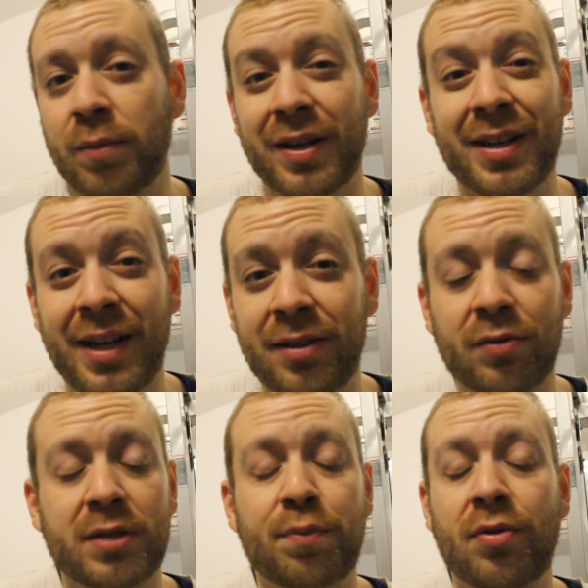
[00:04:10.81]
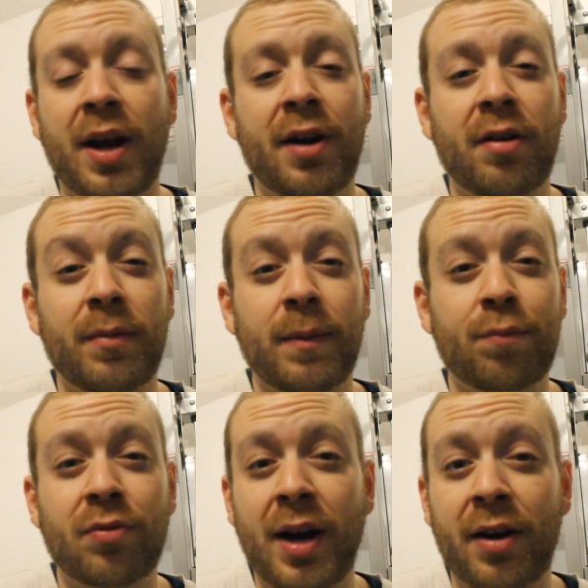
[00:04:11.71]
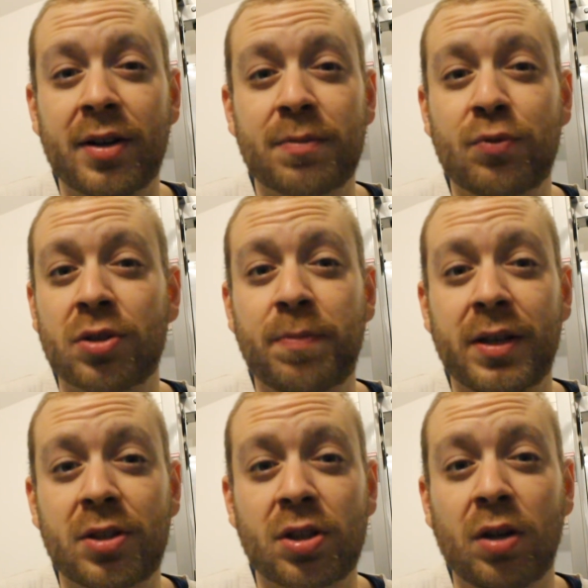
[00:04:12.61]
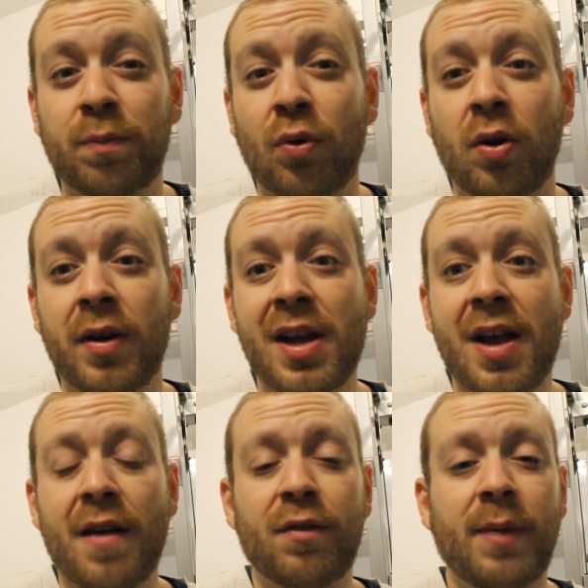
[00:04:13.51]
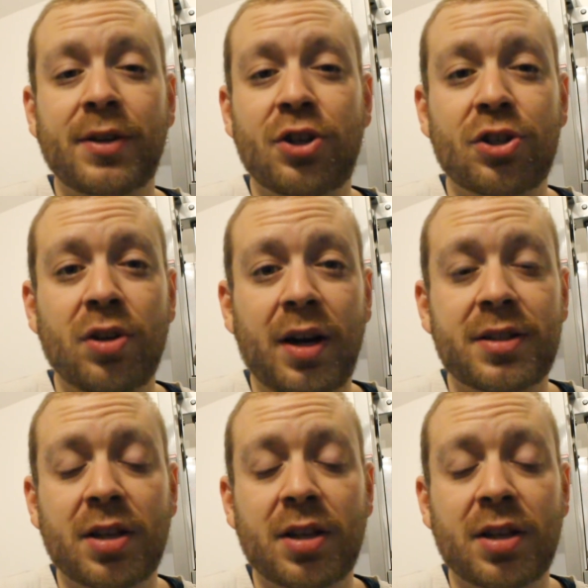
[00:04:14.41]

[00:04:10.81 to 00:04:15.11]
But neither is Pereira. I mean, Pereira's just been so poor for Manchester United.